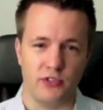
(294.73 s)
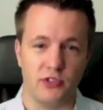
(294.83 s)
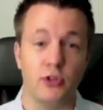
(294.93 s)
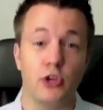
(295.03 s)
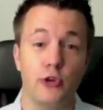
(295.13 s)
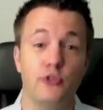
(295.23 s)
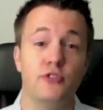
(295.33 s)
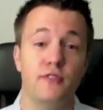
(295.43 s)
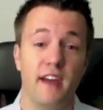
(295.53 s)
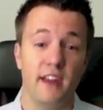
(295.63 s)
So the huge
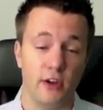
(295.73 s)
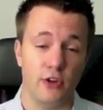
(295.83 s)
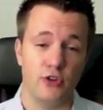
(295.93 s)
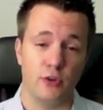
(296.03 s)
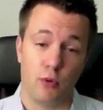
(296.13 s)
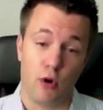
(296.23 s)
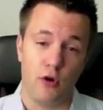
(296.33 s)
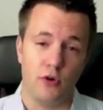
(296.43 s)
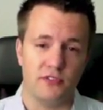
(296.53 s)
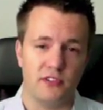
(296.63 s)
advantage, the
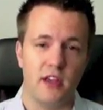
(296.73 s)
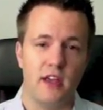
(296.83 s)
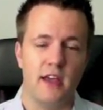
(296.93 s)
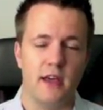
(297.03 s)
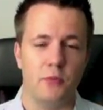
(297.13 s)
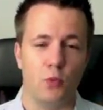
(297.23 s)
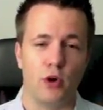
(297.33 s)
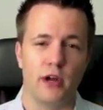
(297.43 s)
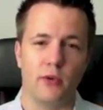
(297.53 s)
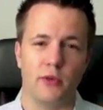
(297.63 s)
pros, in
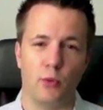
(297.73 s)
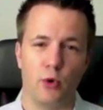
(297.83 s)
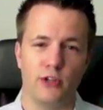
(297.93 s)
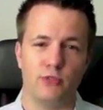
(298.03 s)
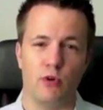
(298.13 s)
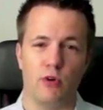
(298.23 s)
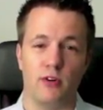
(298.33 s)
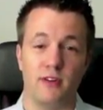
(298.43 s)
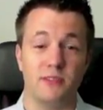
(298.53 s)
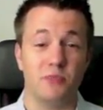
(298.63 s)
working with a mortgage
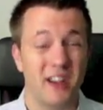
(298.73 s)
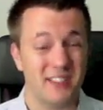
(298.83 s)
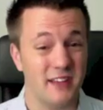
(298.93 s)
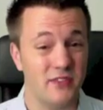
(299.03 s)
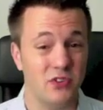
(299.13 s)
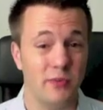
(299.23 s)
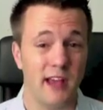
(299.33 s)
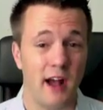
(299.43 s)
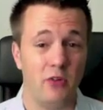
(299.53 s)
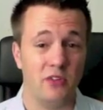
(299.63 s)
broker is because they have so
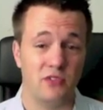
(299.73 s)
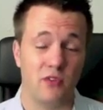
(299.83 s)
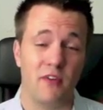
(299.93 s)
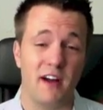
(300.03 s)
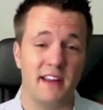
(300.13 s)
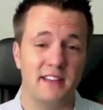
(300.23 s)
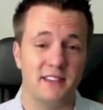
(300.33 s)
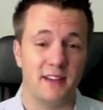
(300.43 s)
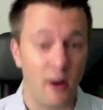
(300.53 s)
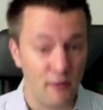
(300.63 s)
many outlets for
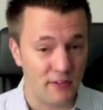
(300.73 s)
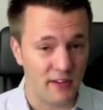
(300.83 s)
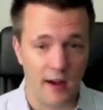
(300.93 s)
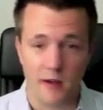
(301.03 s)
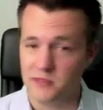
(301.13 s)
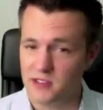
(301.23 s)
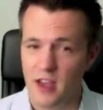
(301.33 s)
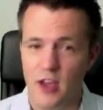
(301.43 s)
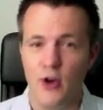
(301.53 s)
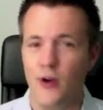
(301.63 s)
financing, oftentimes
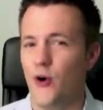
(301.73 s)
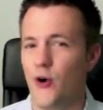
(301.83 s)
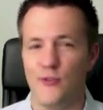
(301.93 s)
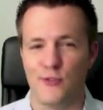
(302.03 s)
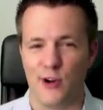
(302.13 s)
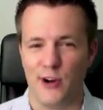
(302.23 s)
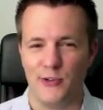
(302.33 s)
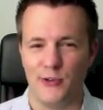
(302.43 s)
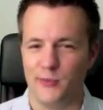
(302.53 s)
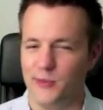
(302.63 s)
over
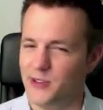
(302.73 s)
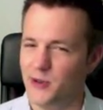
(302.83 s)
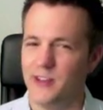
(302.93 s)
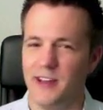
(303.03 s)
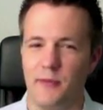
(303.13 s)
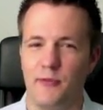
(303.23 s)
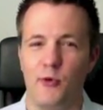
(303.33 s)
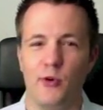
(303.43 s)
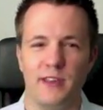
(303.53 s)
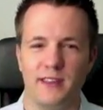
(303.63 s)
100, but don't let them fool you.